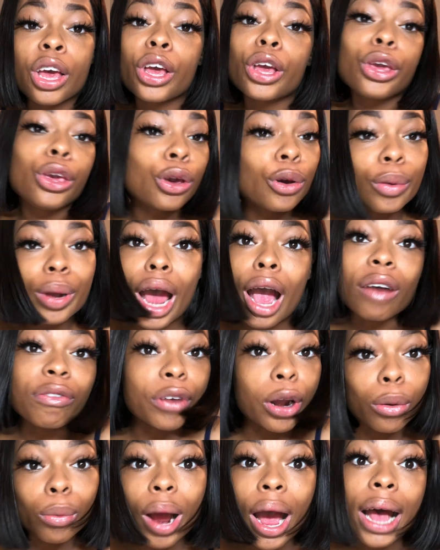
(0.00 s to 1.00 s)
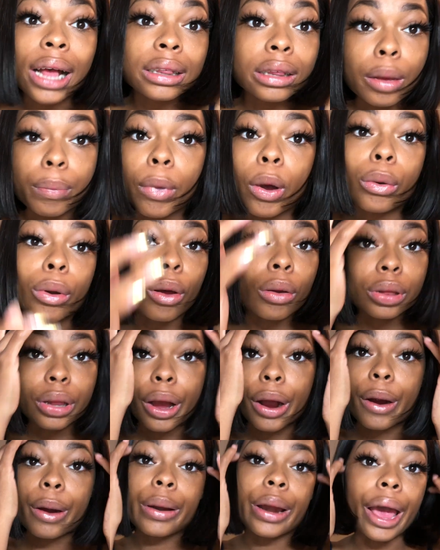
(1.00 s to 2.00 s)
you not finna rise up on no
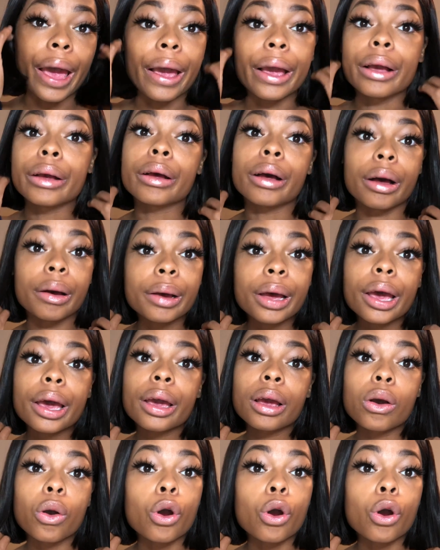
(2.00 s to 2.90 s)
3rd day, okay?